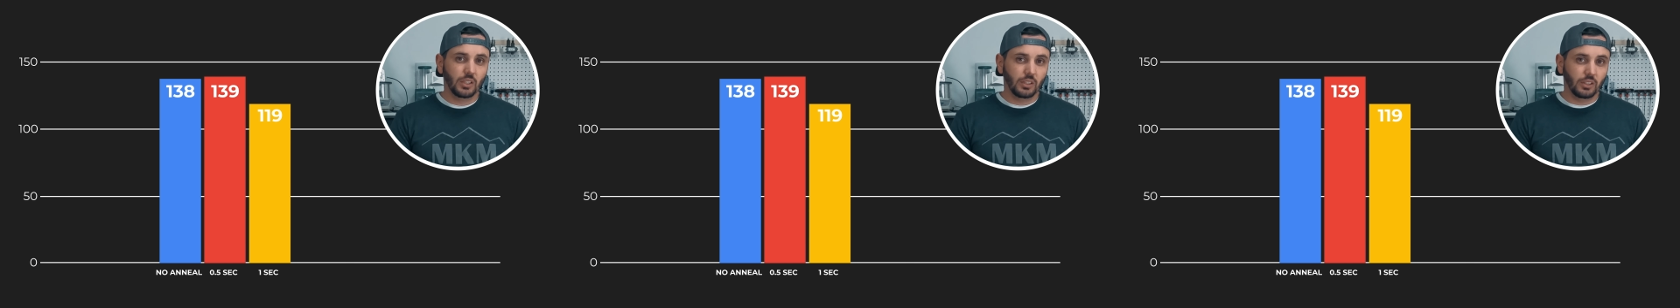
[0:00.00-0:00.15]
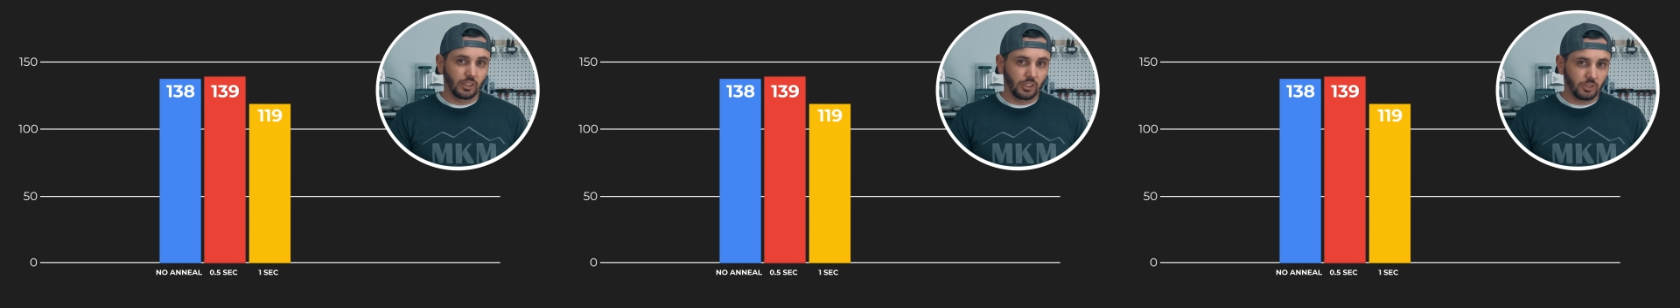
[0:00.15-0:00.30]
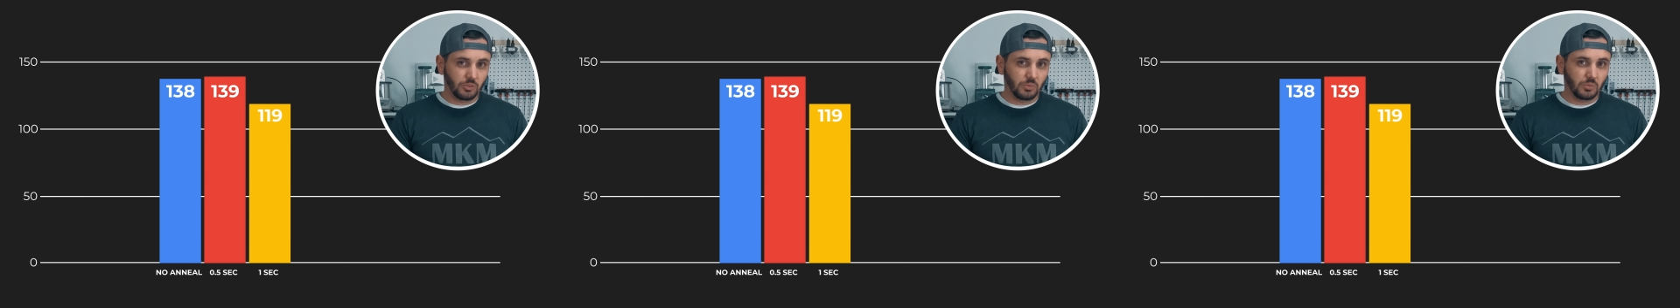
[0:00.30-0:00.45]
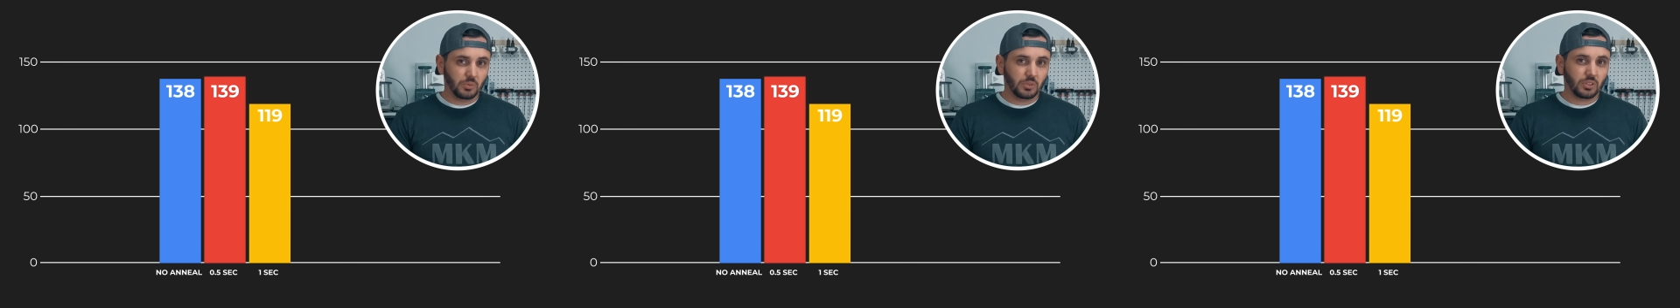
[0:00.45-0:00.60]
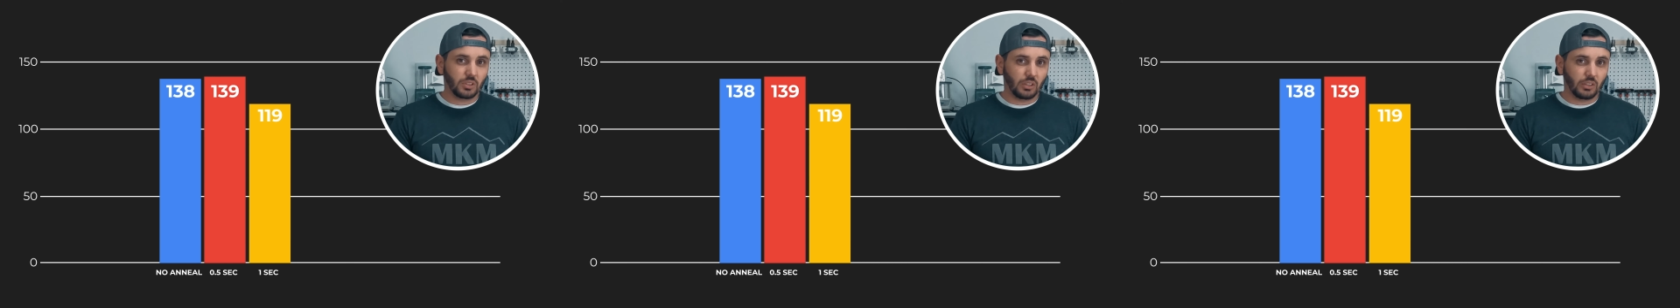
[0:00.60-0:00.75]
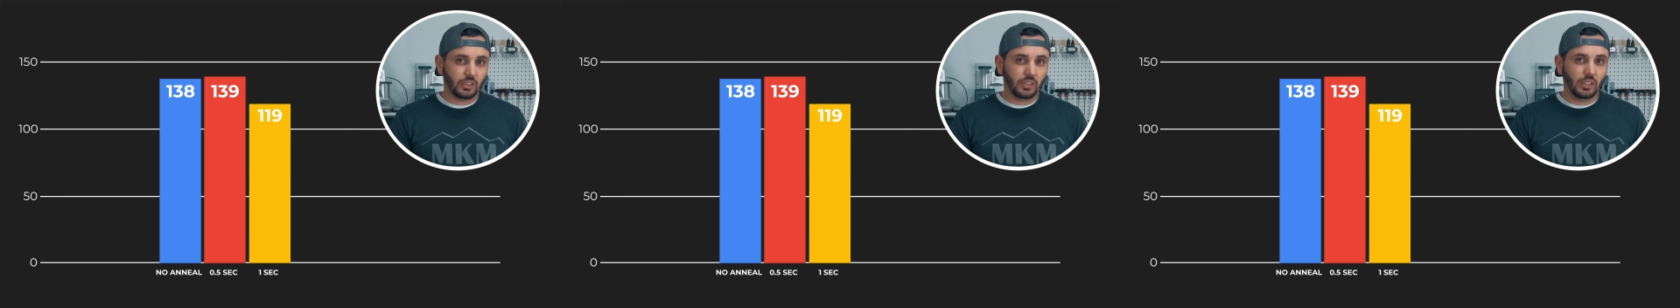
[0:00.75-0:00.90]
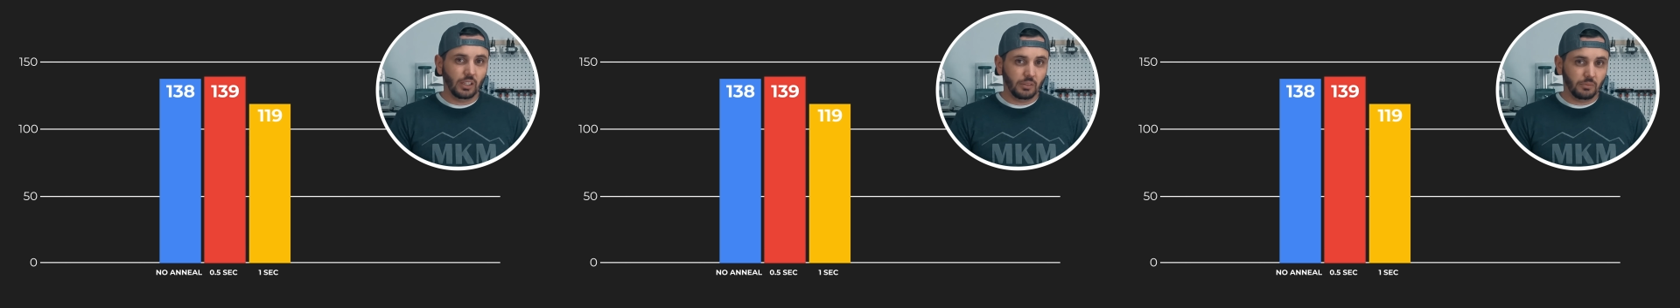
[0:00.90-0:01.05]
This one was
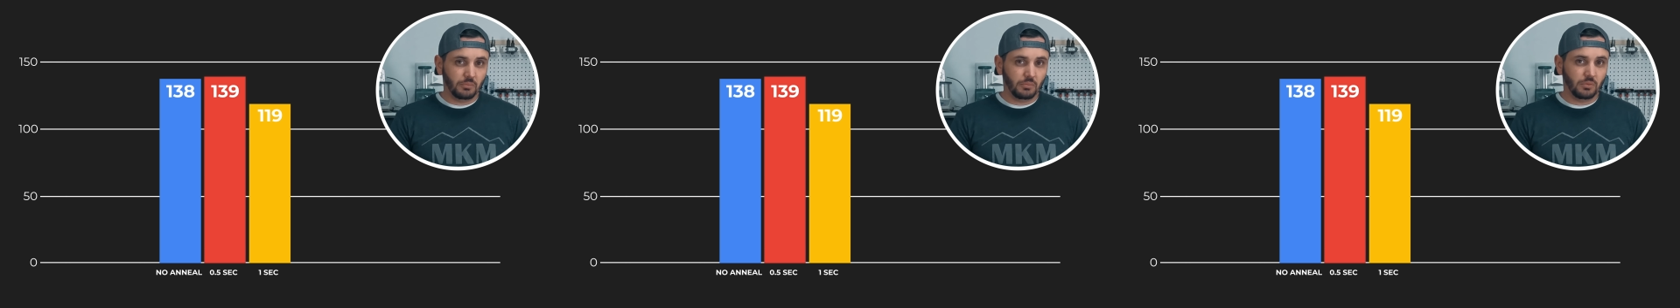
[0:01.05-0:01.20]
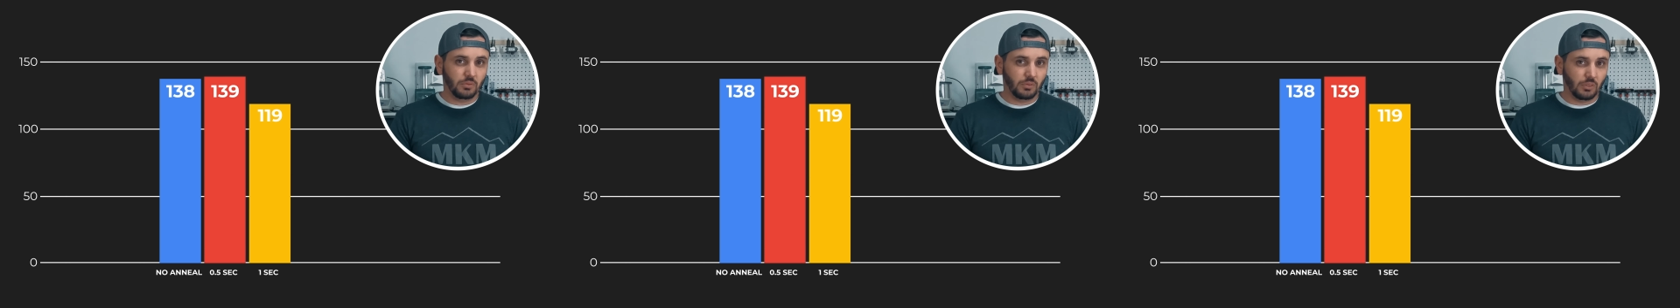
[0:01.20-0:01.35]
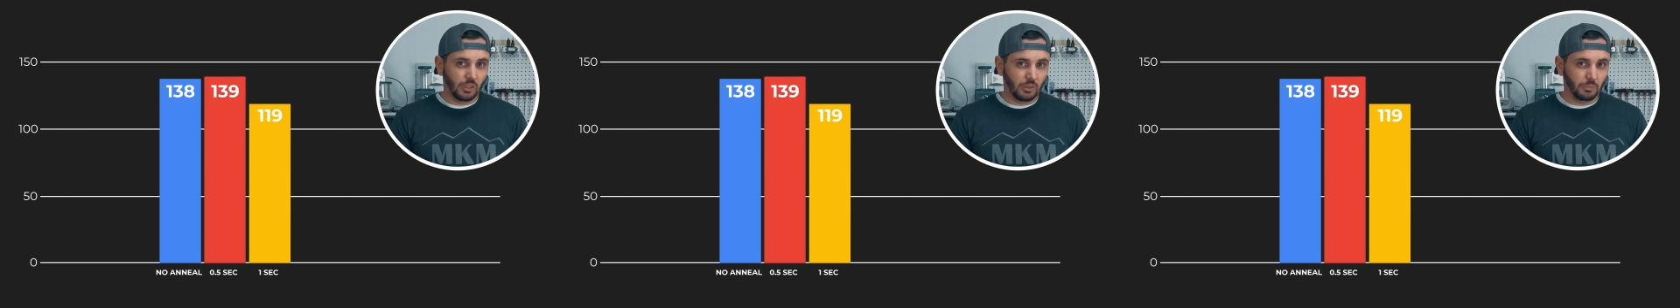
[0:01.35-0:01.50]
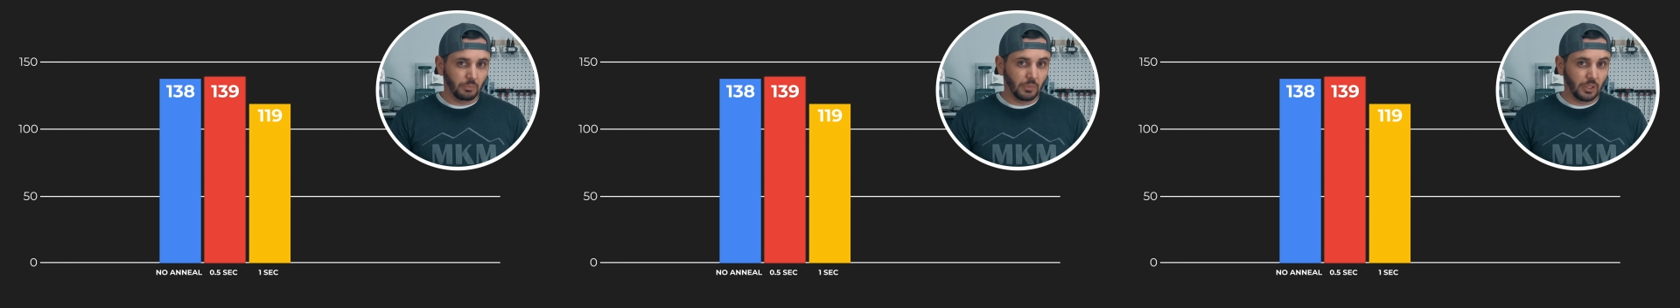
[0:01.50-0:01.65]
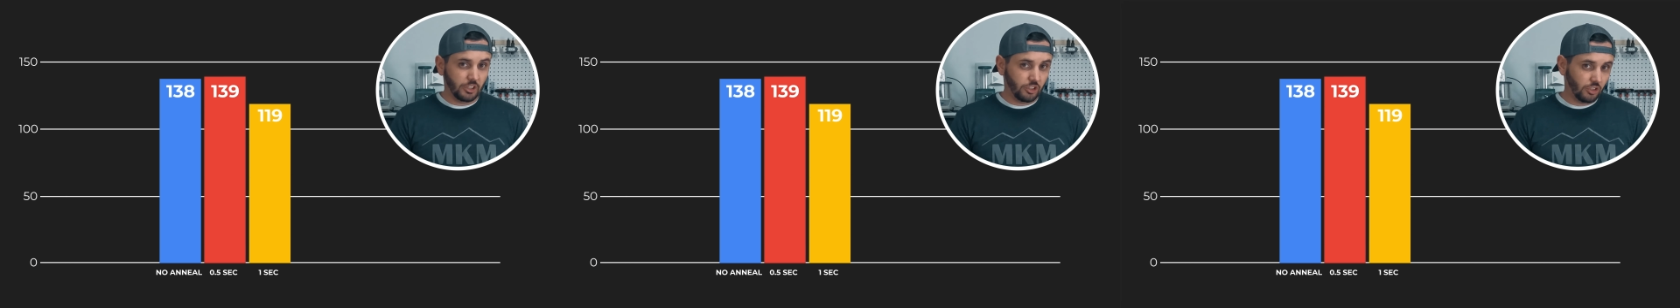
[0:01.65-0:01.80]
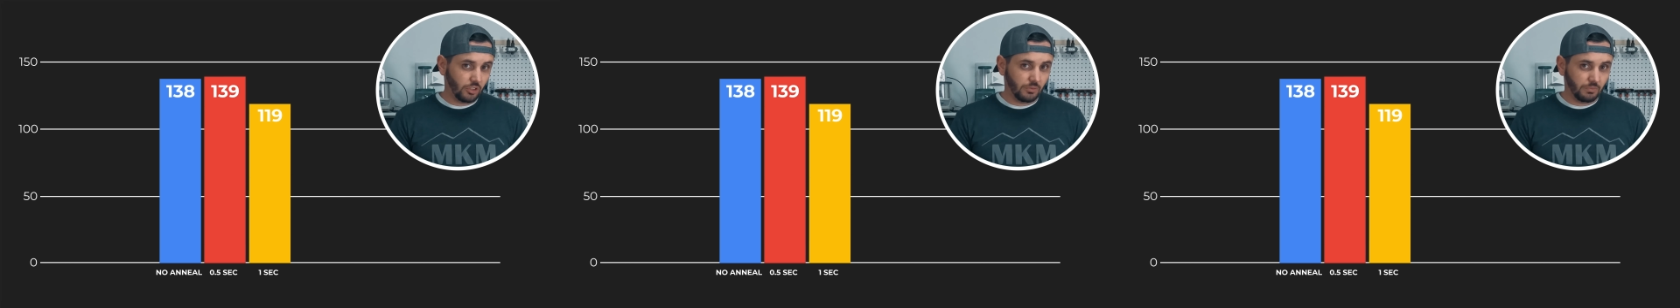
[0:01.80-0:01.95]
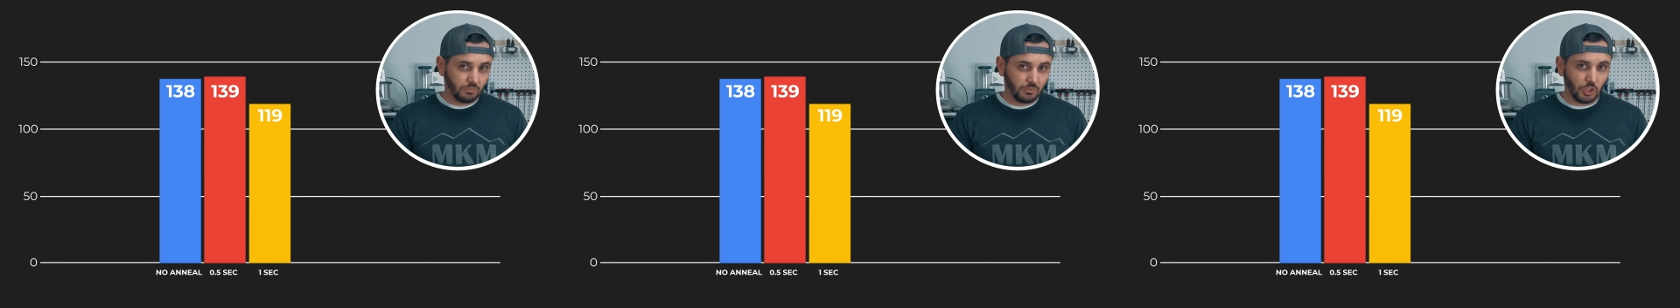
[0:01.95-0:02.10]
starting to get
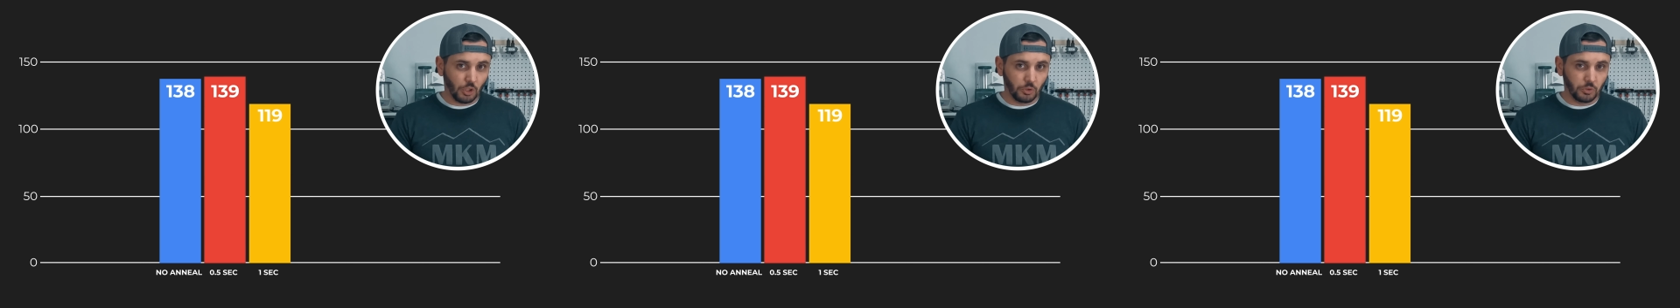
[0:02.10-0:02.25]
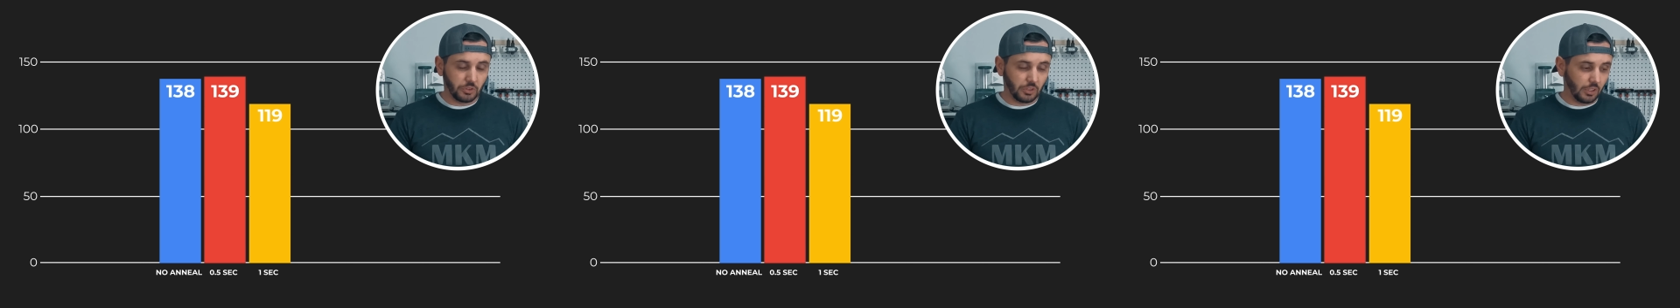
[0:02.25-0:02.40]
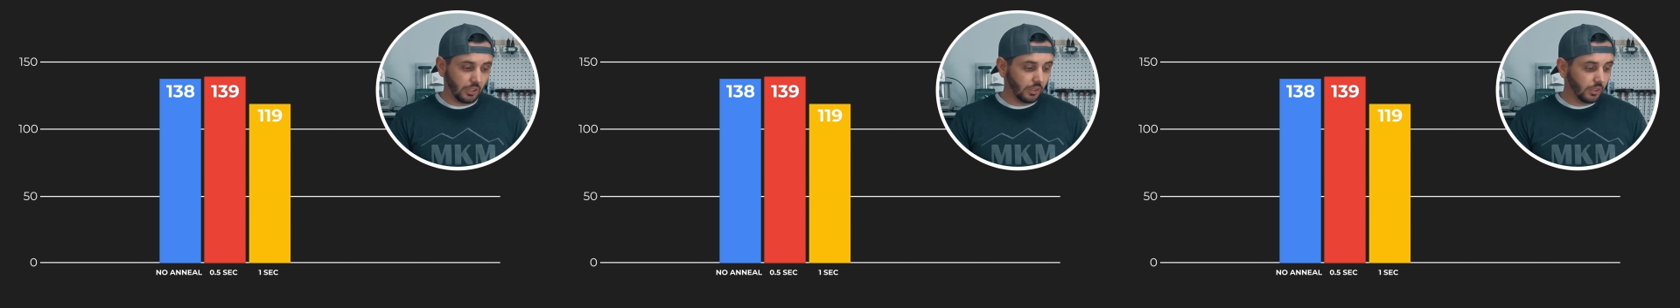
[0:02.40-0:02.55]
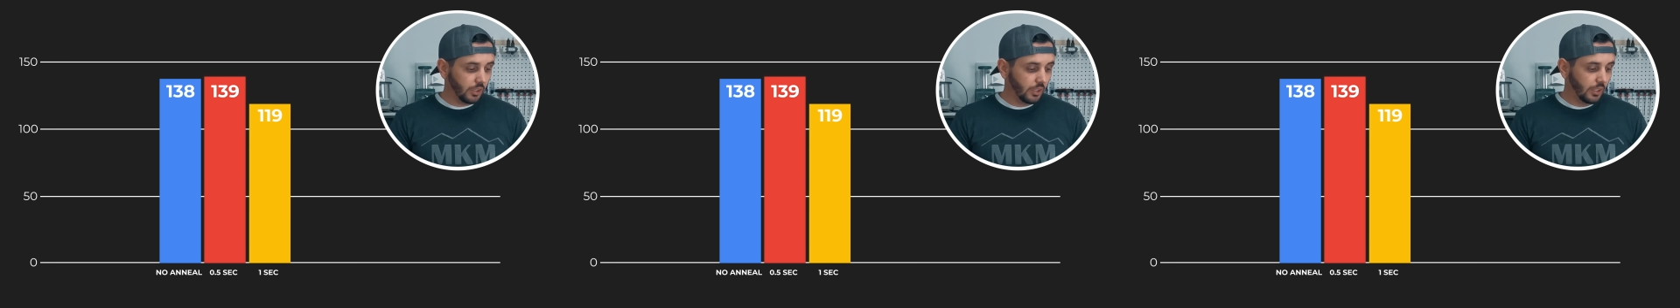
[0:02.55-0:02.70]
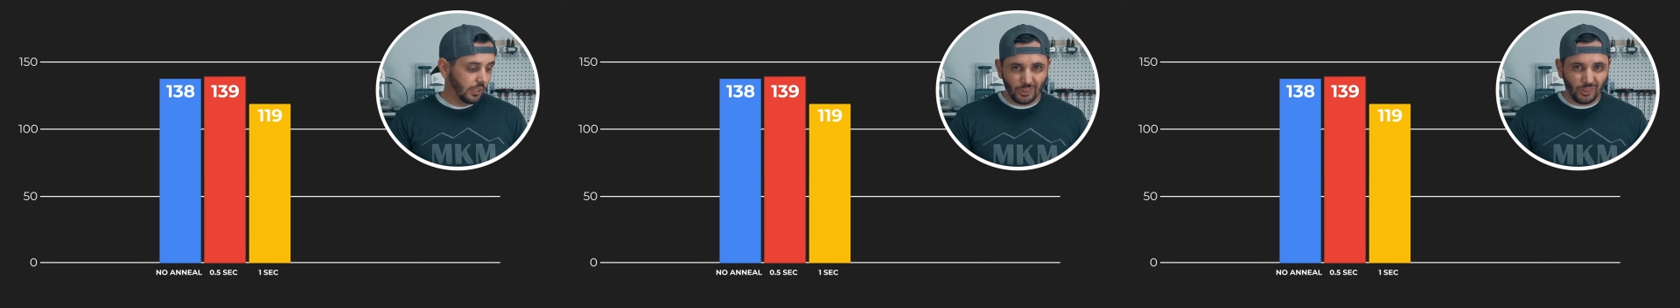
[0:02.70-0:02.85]
much toastier.